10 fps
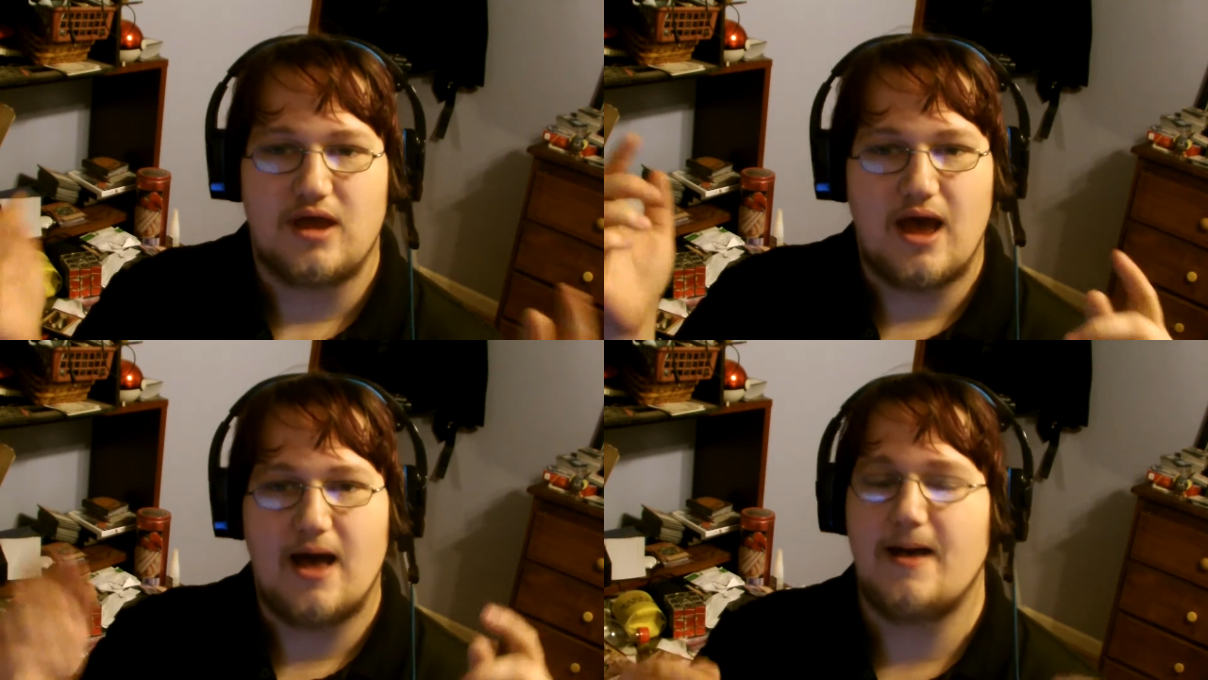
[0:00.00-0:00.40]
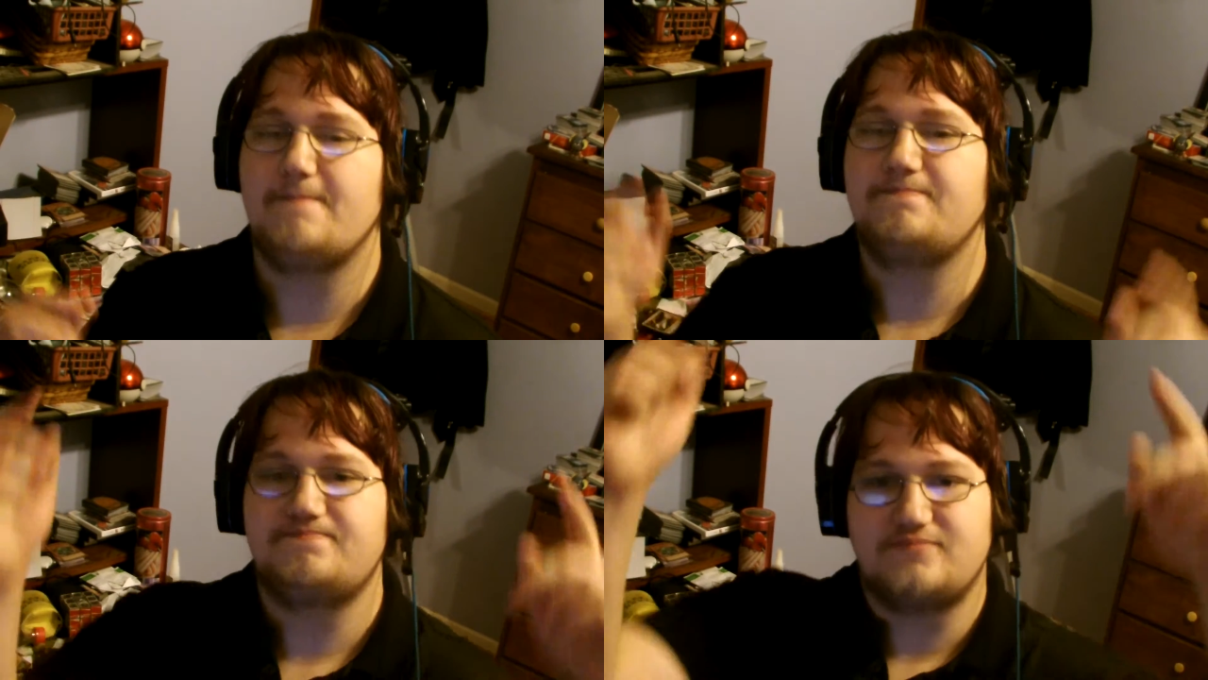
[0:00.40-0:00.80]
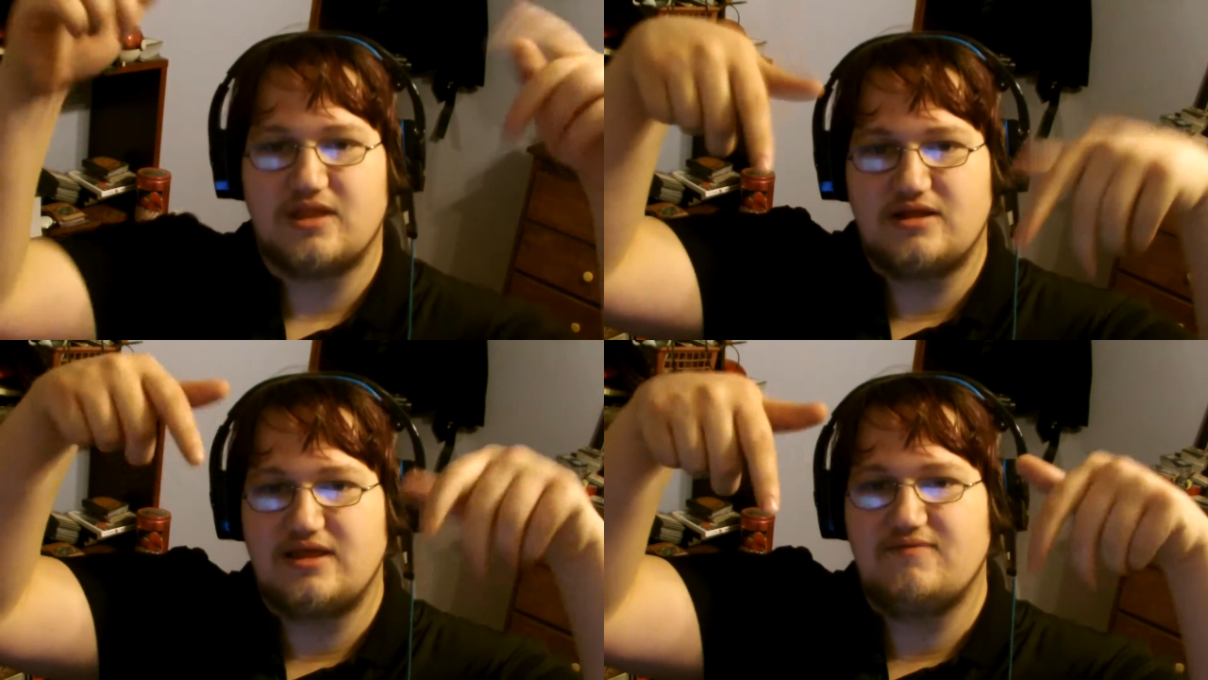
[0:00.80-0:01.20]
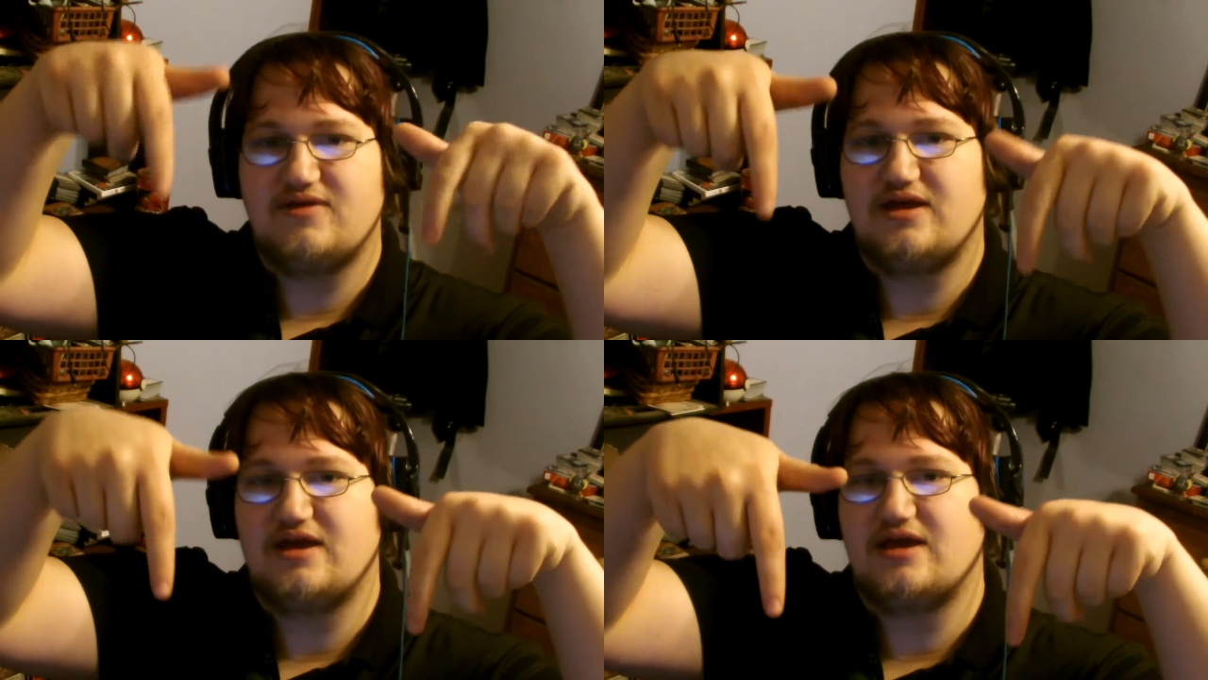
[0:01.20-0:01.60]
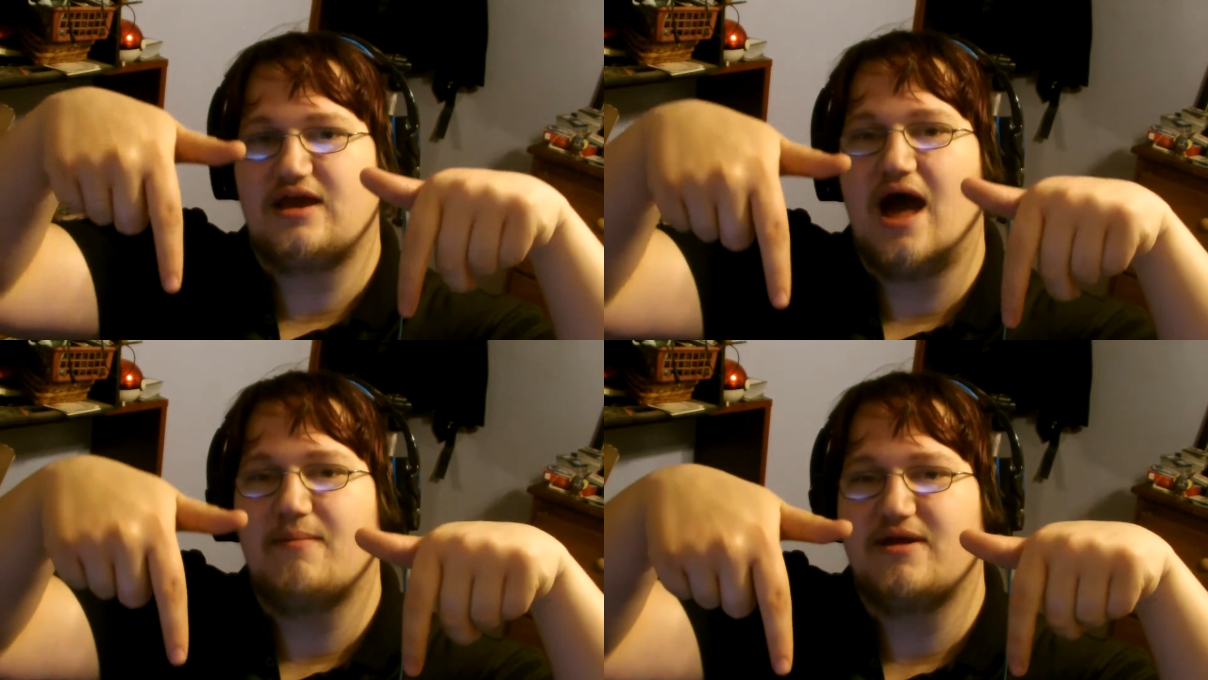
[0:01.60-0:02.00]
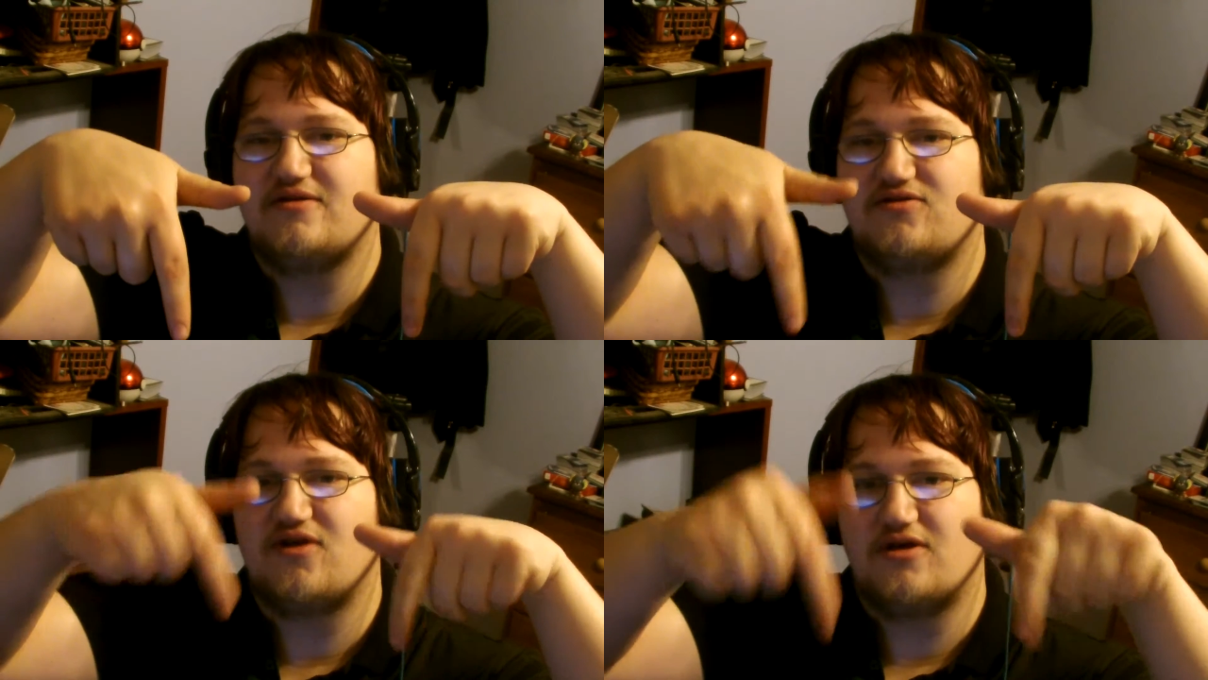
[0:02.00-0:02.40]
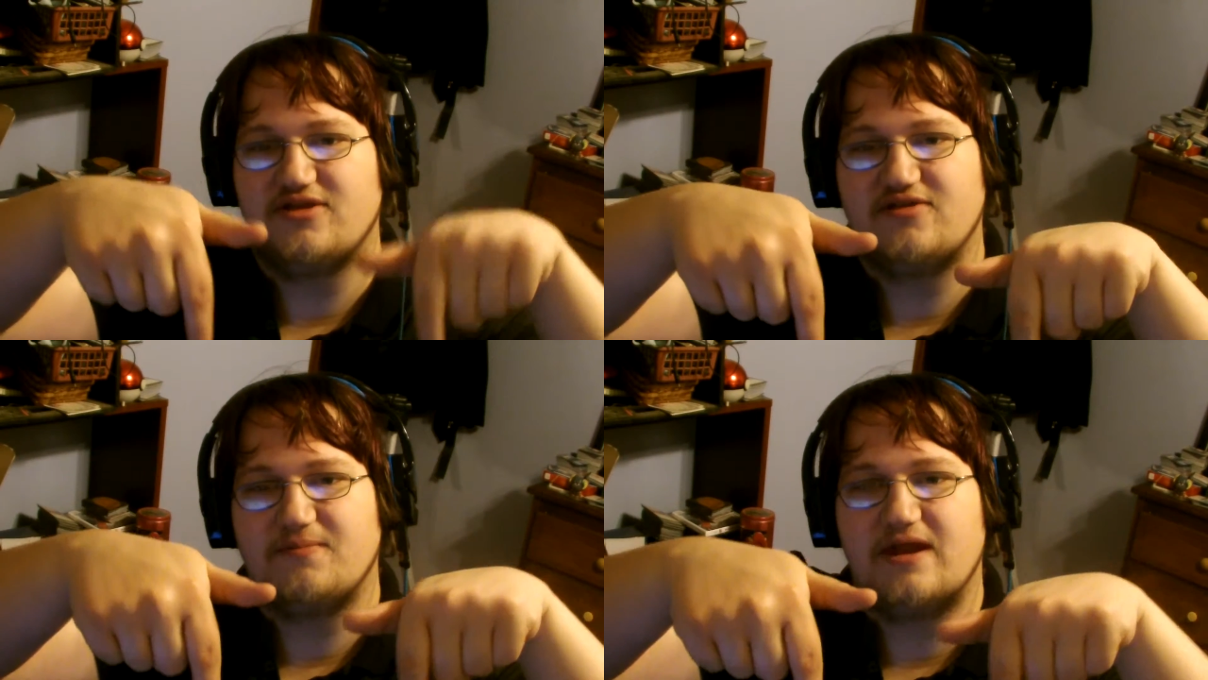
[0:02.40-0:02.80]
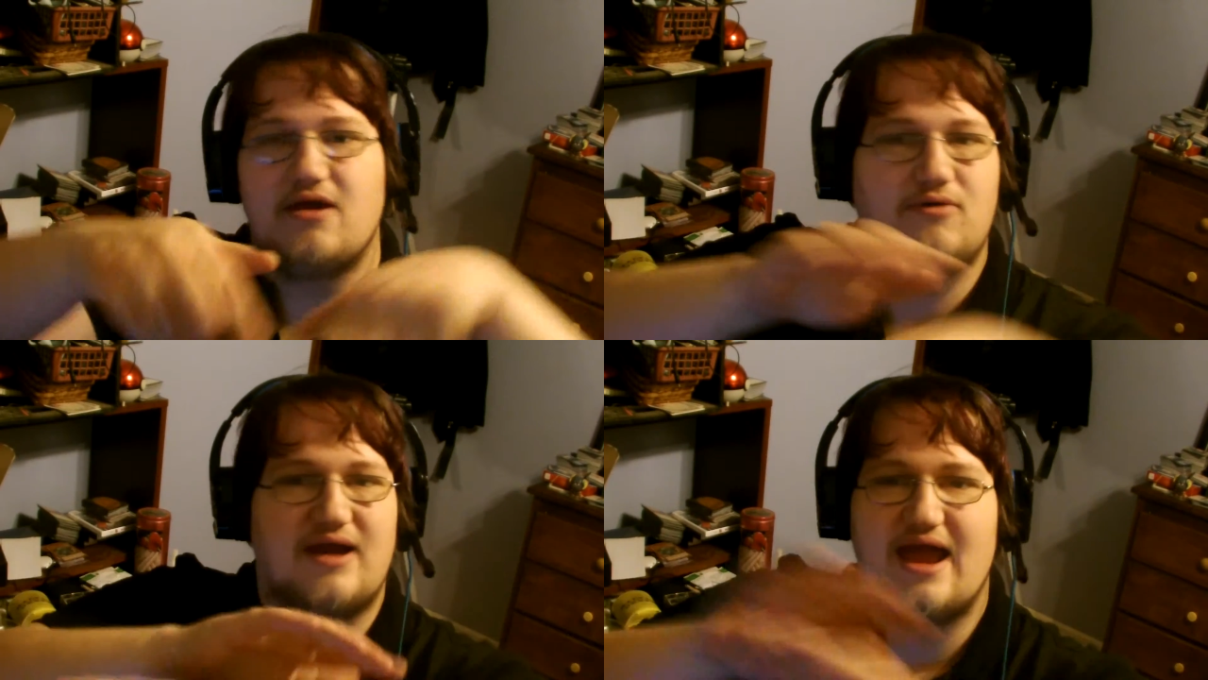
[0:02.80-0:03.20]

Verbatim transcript: um, leave it in comments on this video or